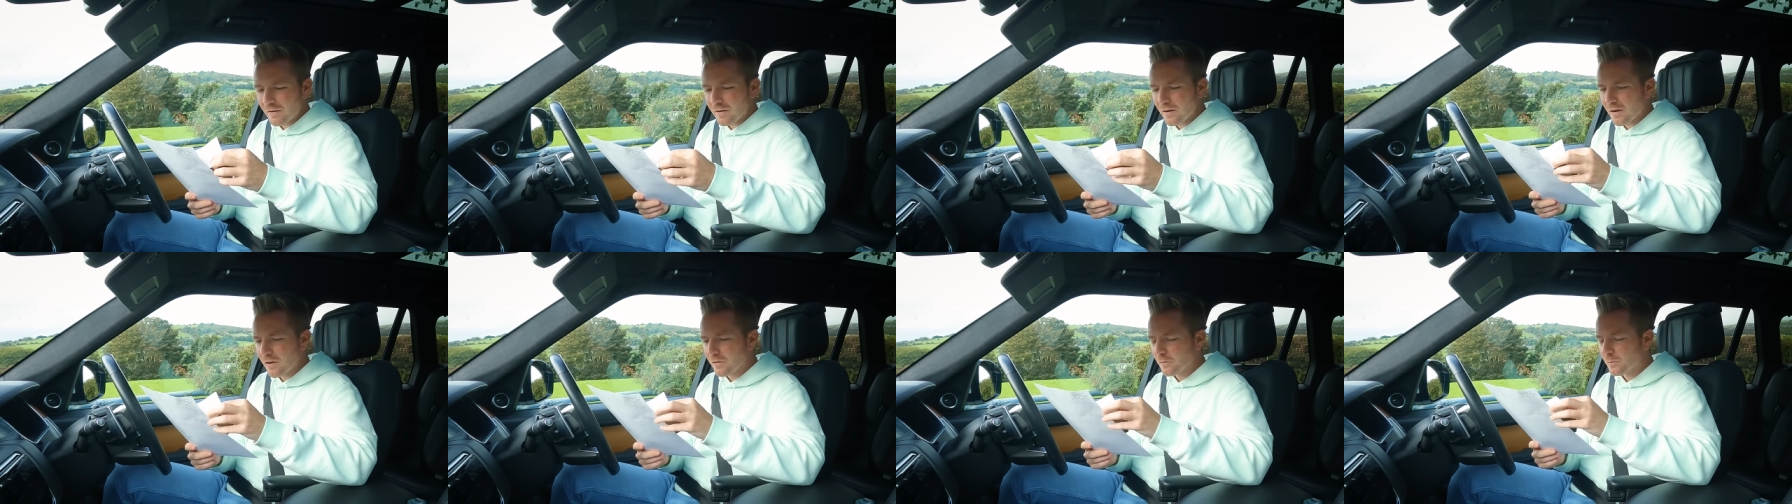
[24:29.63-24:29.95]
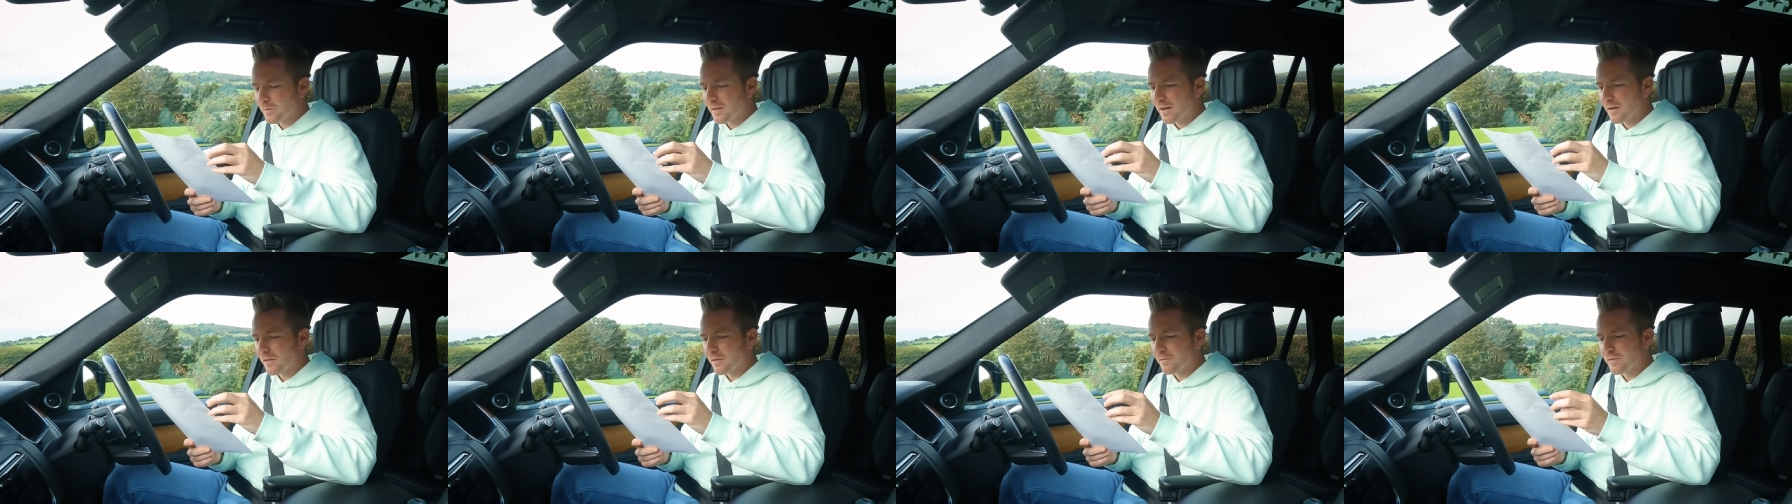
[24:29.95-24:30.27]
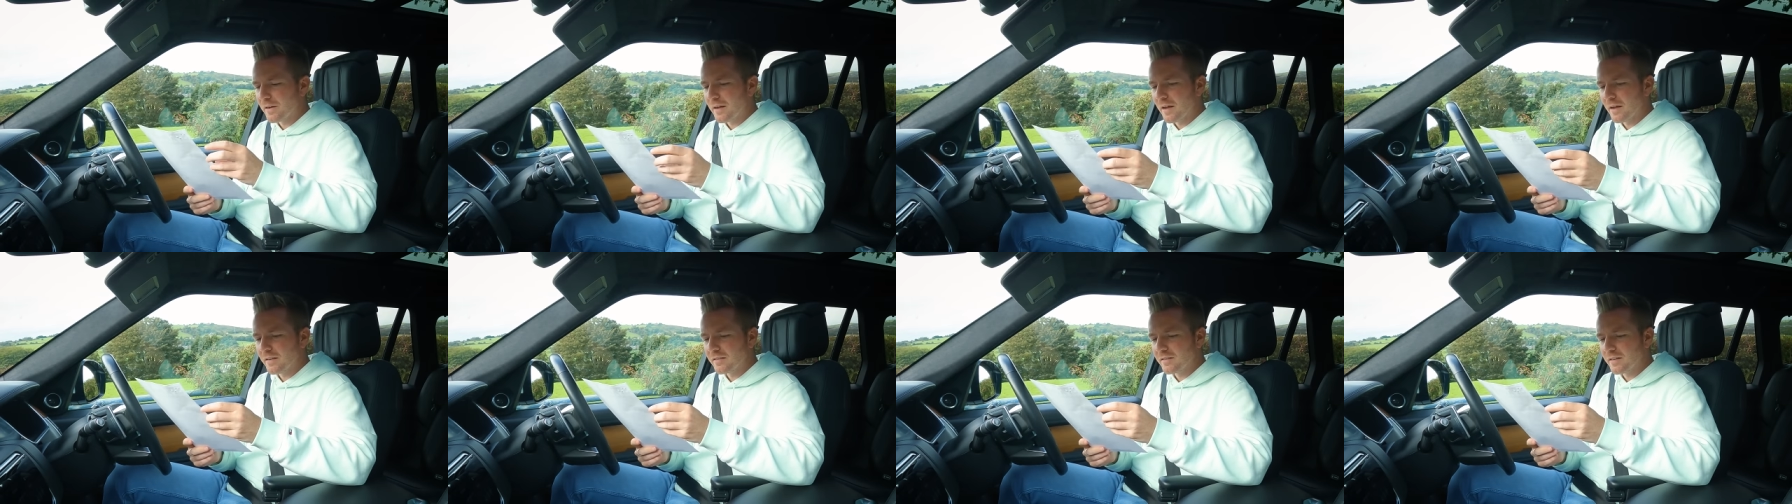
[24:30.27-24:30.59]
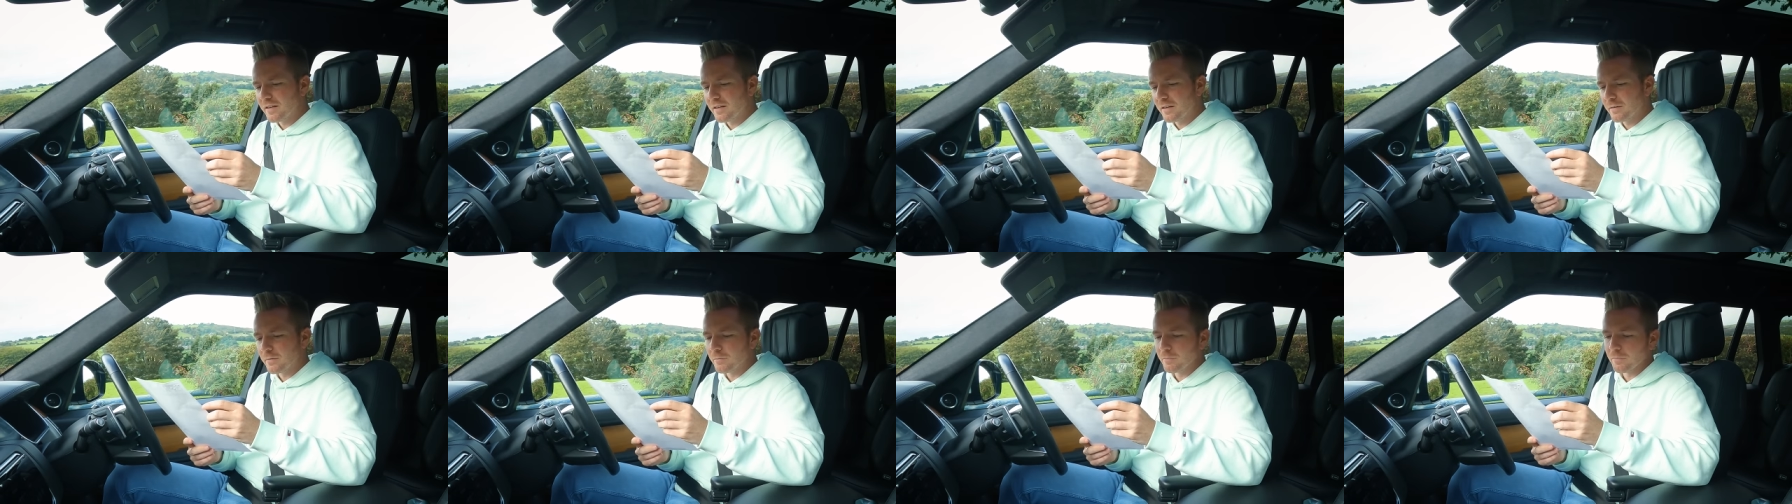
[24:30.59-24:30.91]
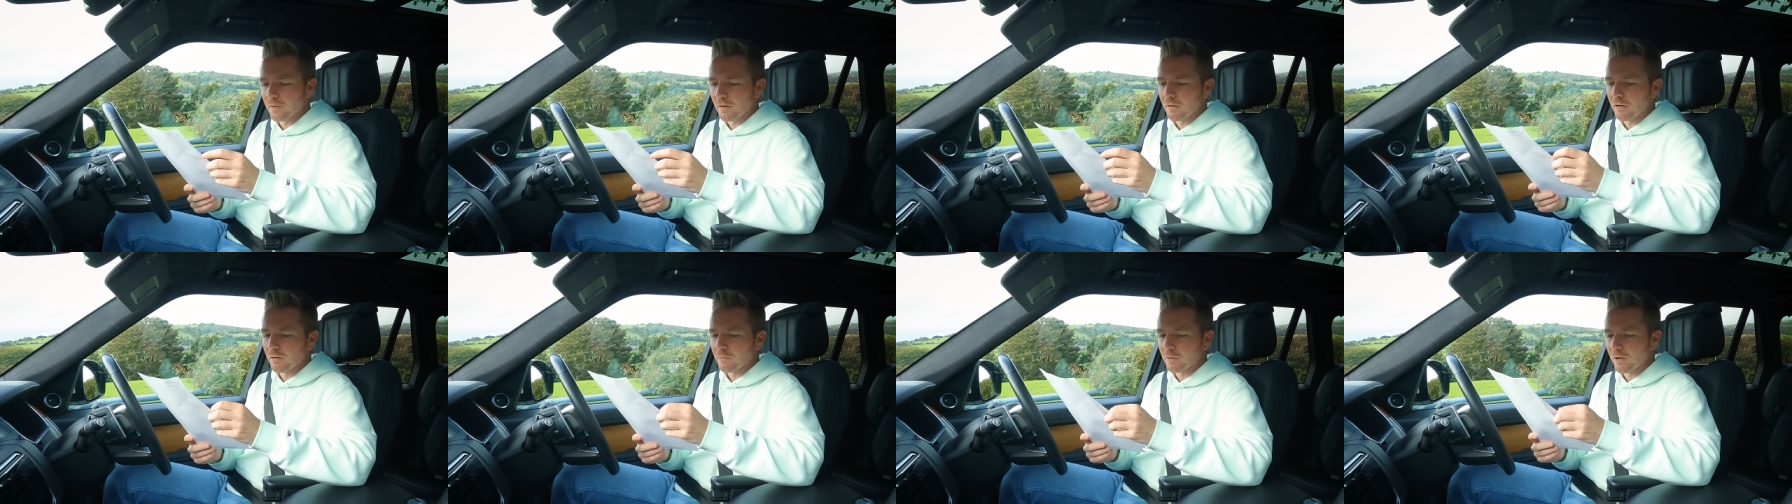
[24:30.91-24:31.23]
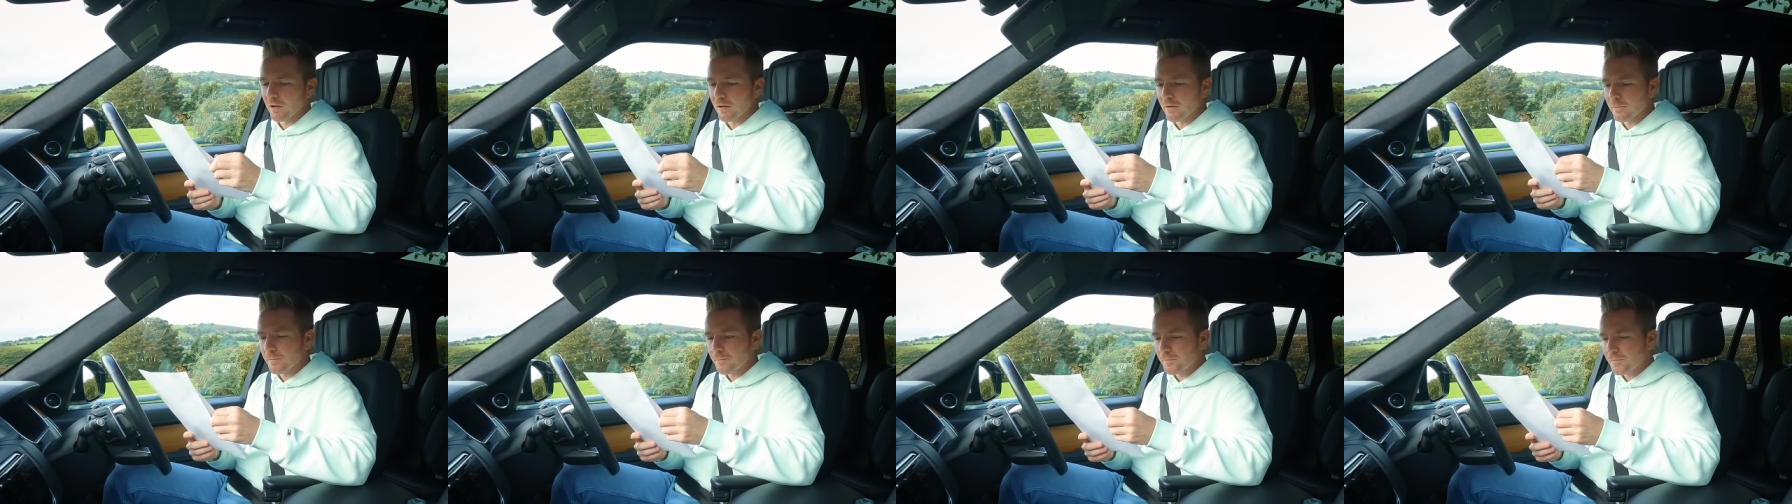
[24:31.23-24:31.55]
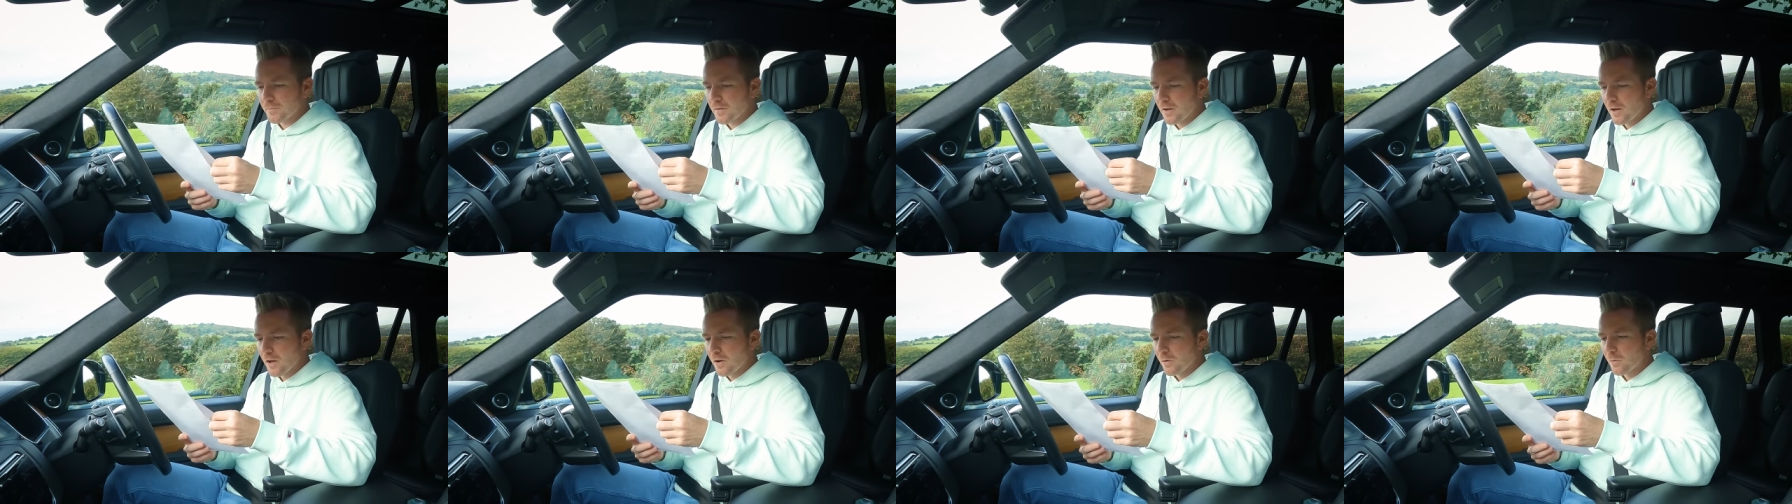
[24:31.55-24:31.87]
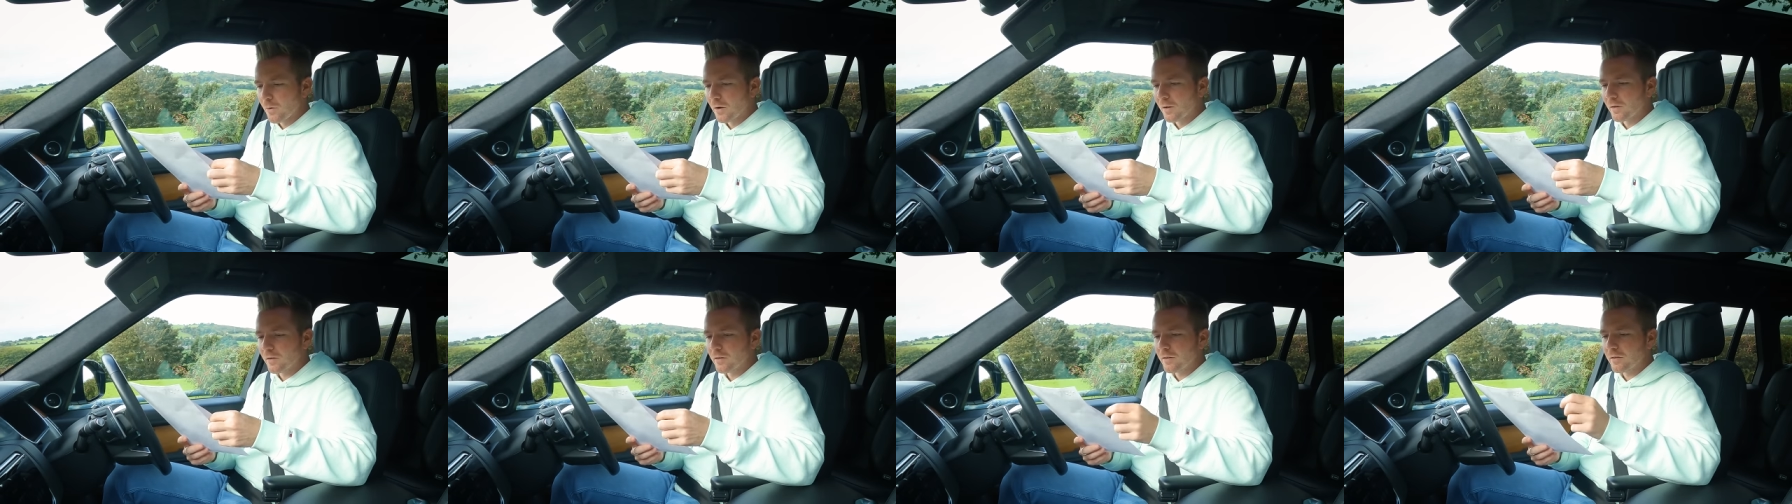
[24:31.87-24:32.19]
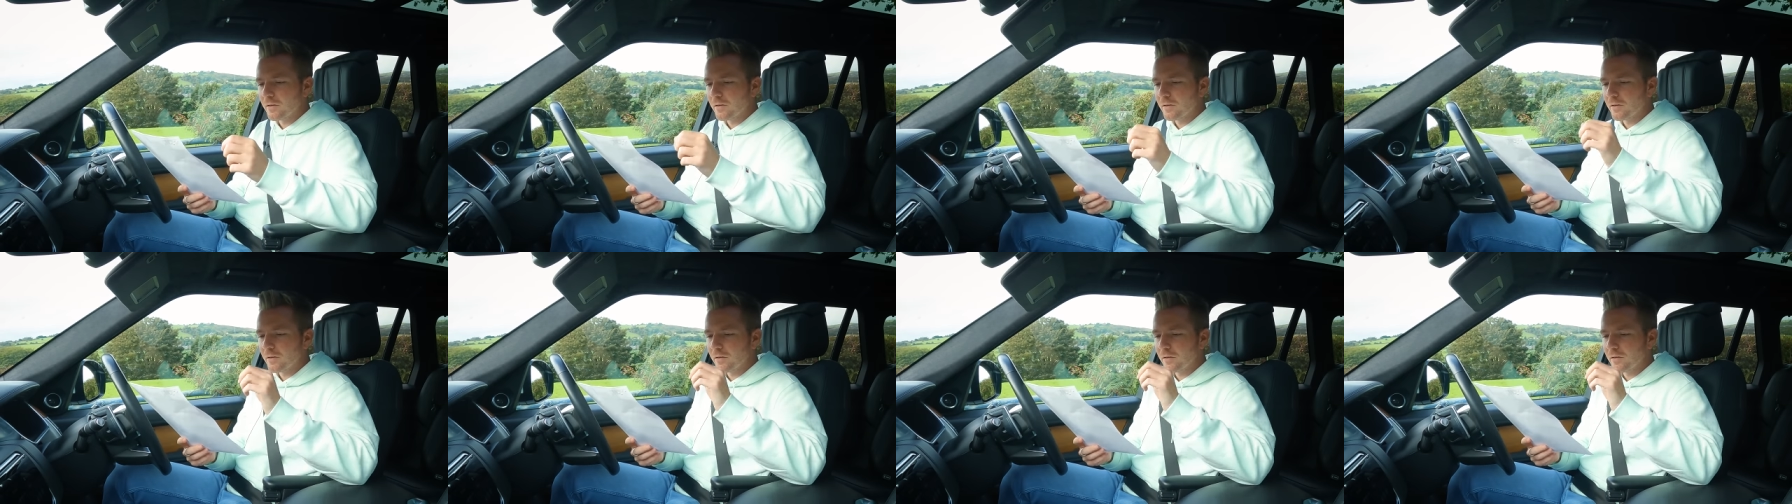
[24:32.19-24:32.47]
the cost without the VAT and blah blah? Well,